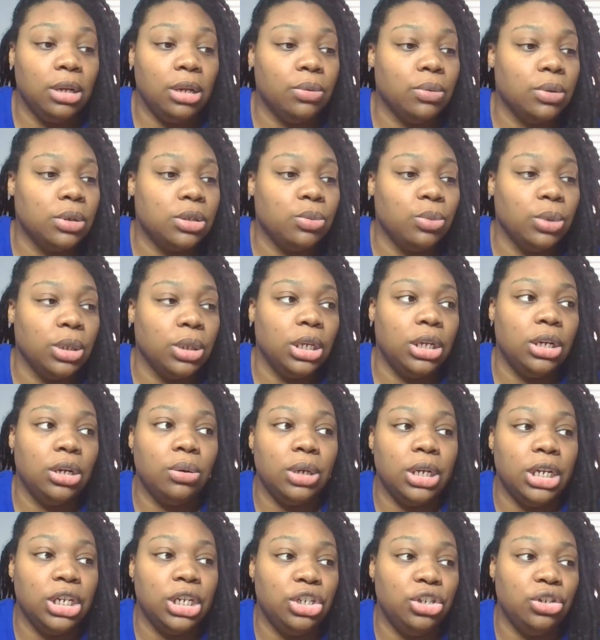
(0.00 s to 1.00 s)
There was really
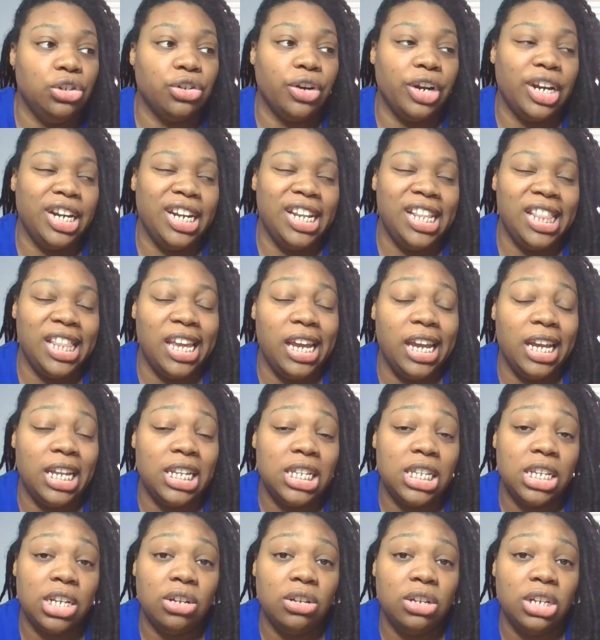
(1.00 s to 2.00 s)
no issues or anything
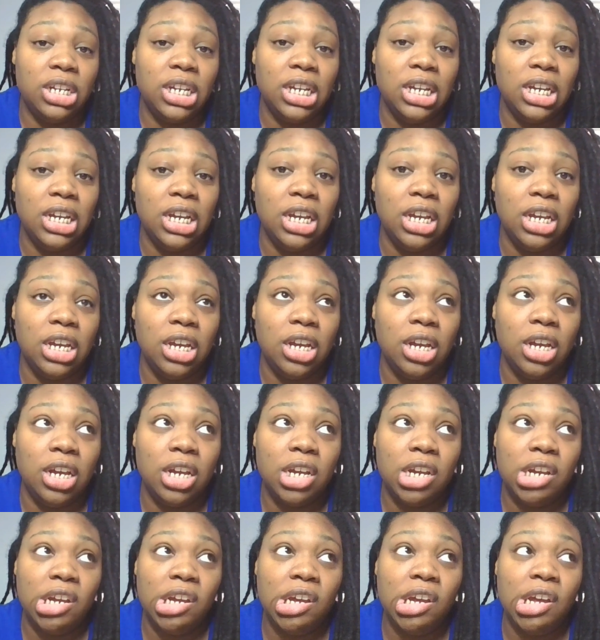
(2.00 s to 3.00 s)
until he
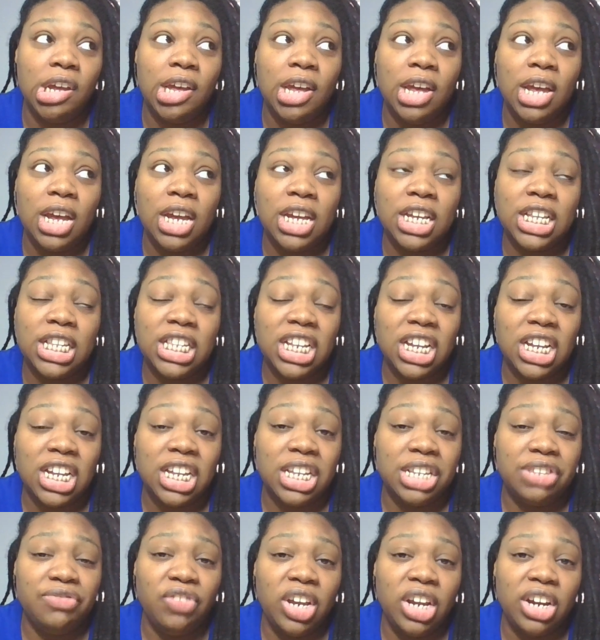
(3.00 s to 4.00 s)
stuck
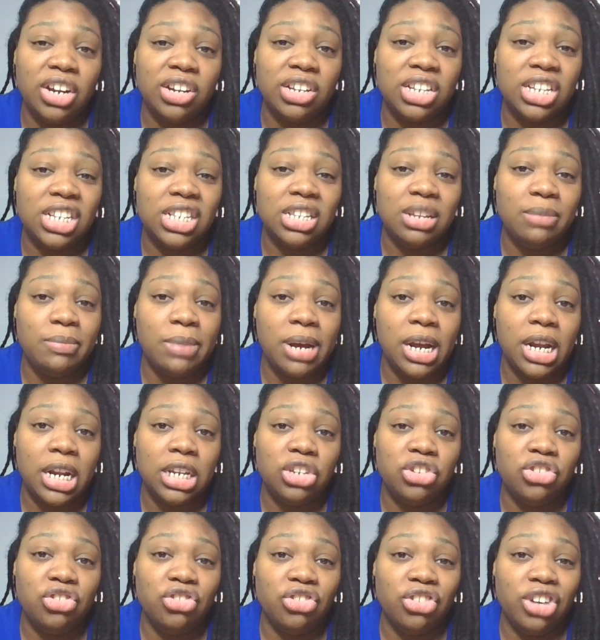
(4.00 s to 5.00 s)
his fingers in
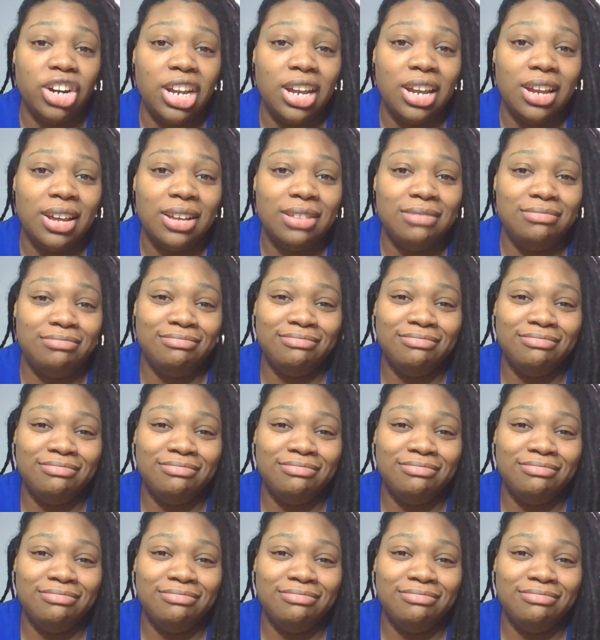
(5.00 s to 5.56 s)
somebody's drink,